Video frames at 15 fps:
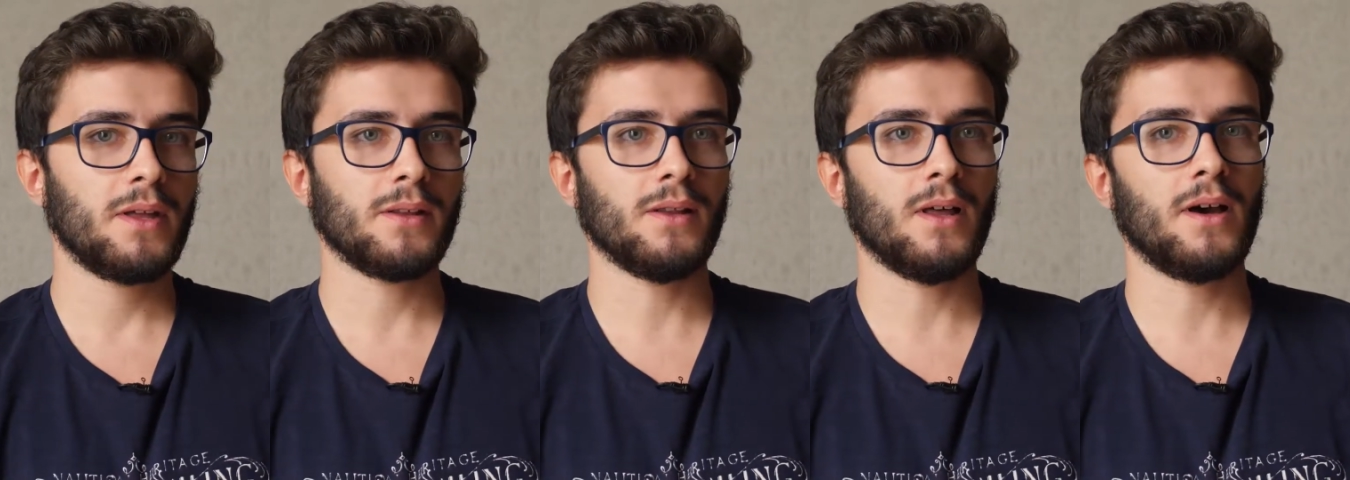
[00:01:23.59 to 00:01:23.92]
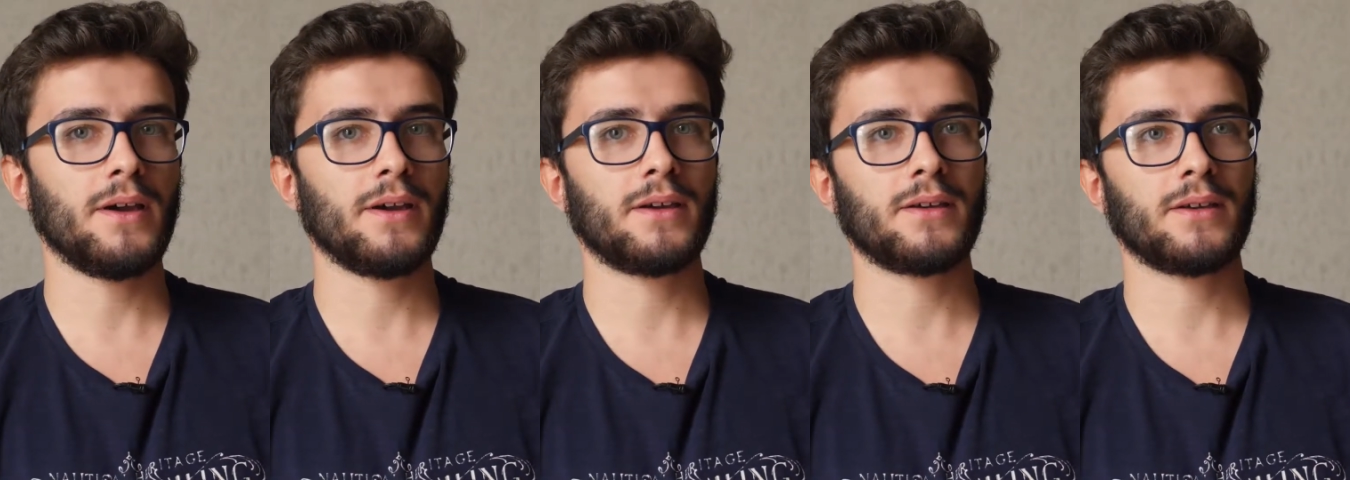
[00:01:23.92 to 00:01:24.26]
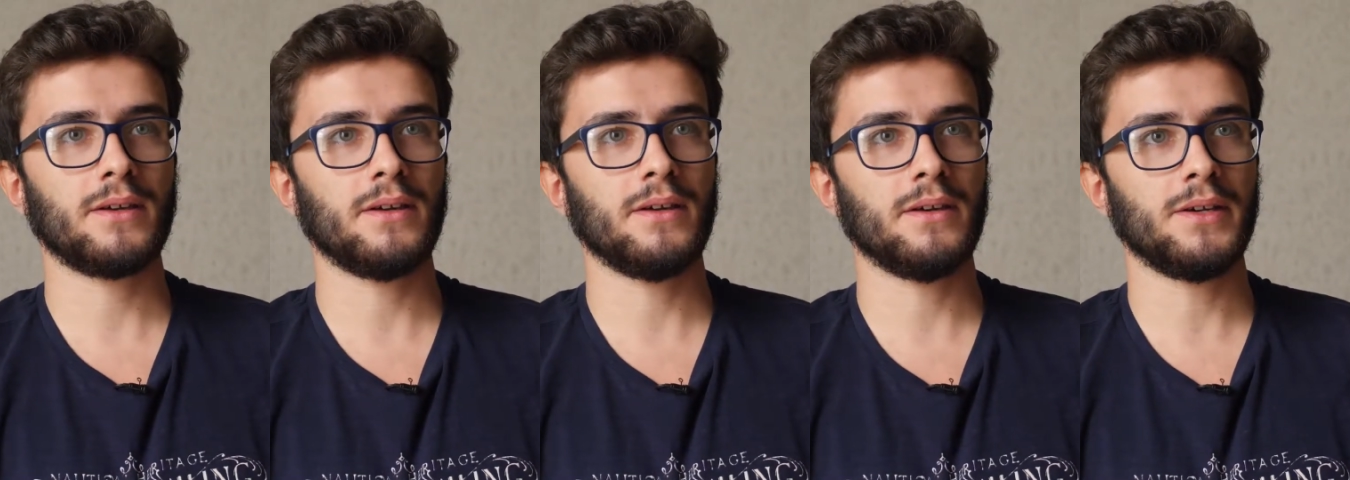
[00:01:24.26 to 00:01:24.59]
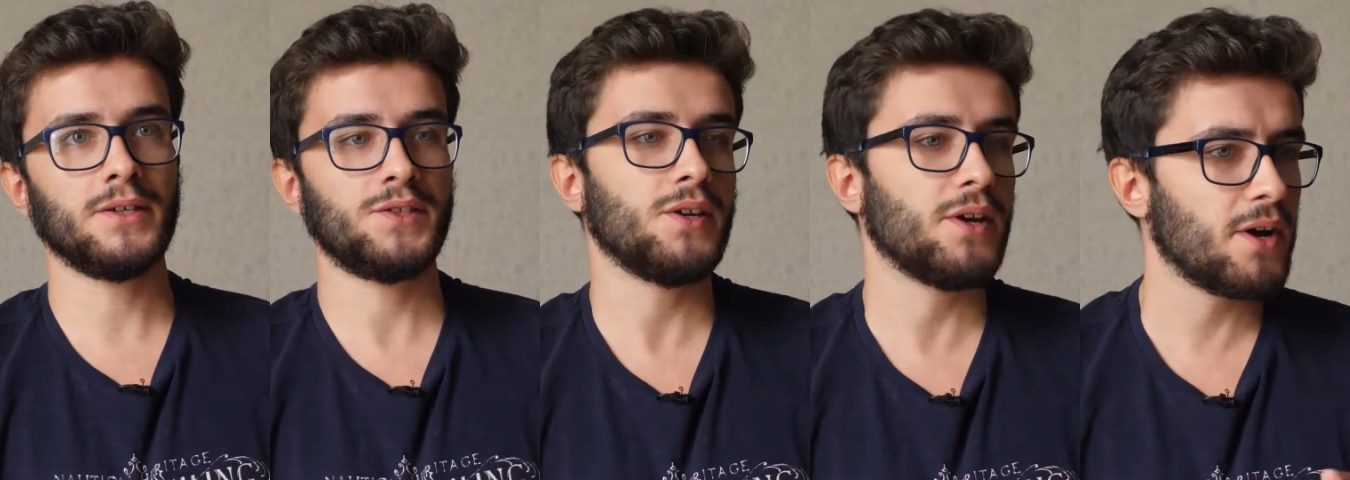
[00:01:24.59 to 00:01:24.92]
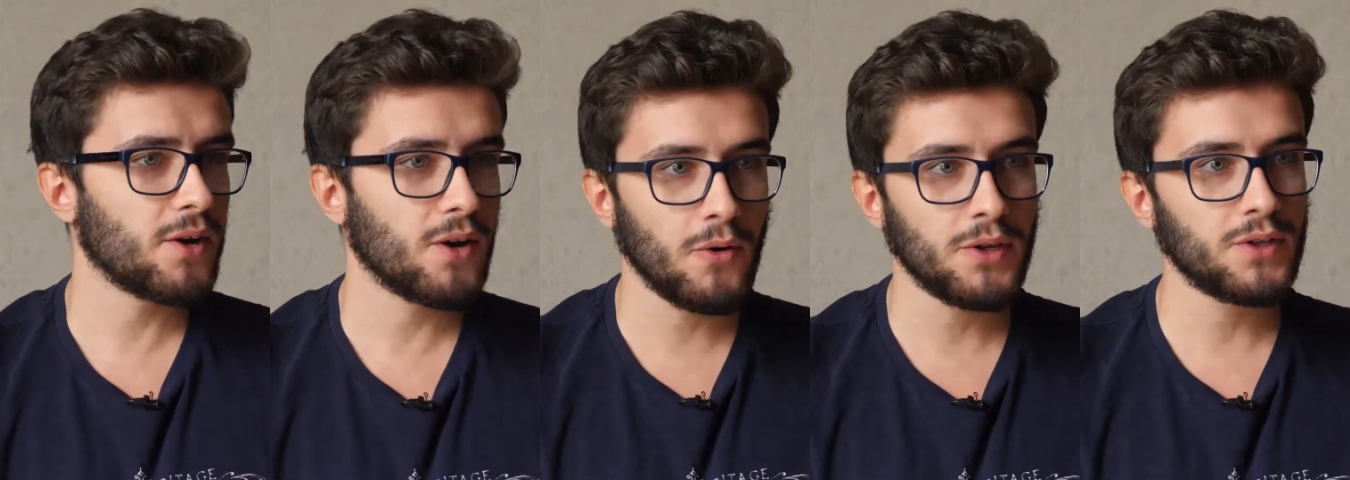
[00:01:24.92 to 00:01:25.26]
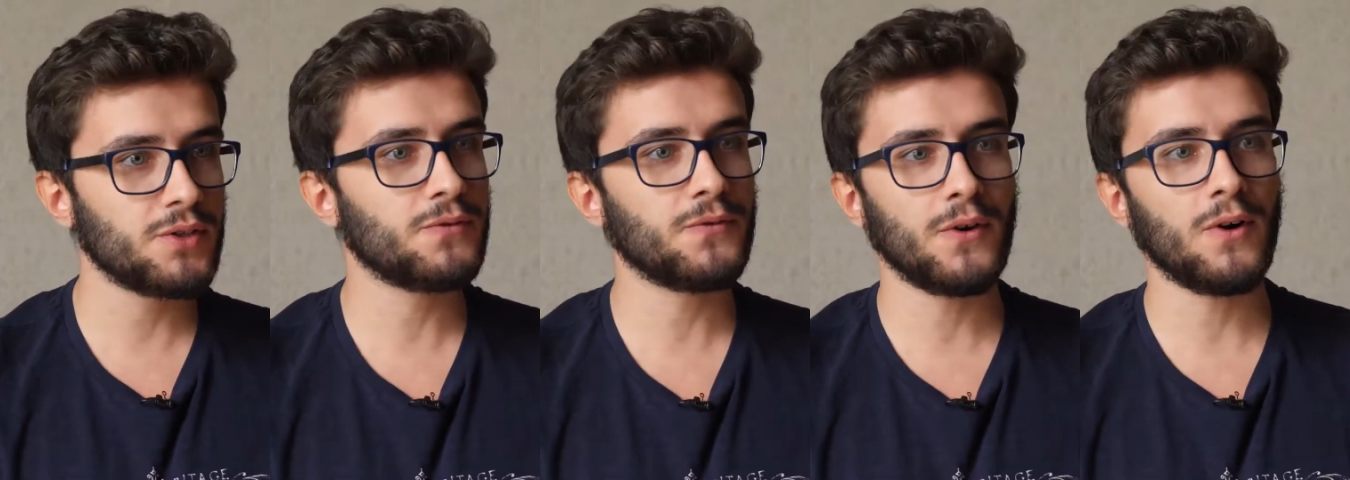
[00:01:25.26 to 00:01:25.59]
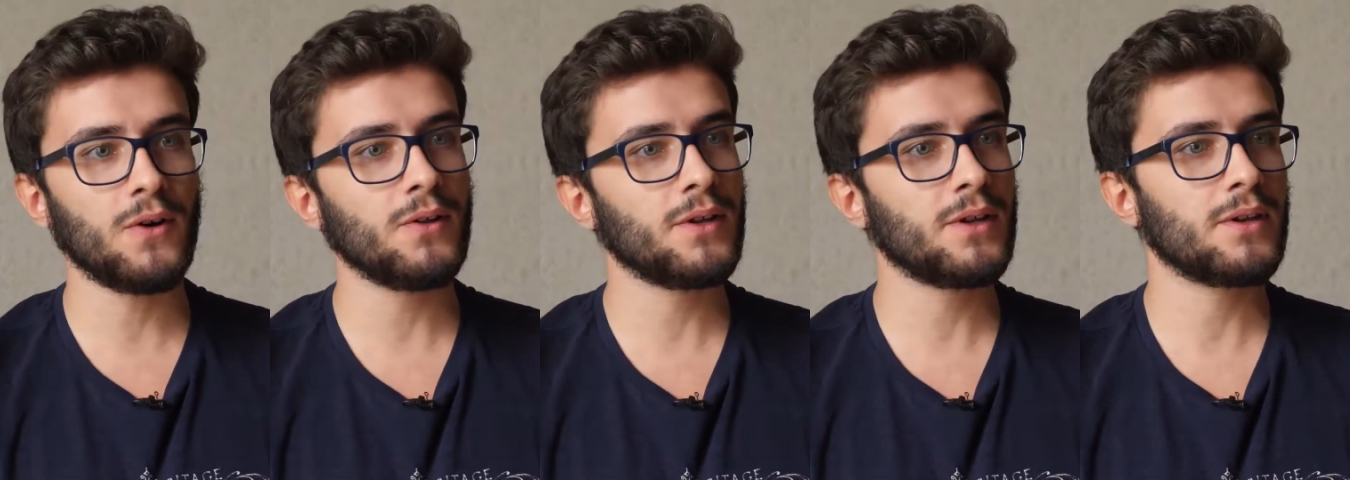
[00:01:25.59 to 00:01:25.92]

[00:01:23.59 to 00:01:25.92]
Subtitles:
like is the hair going to fall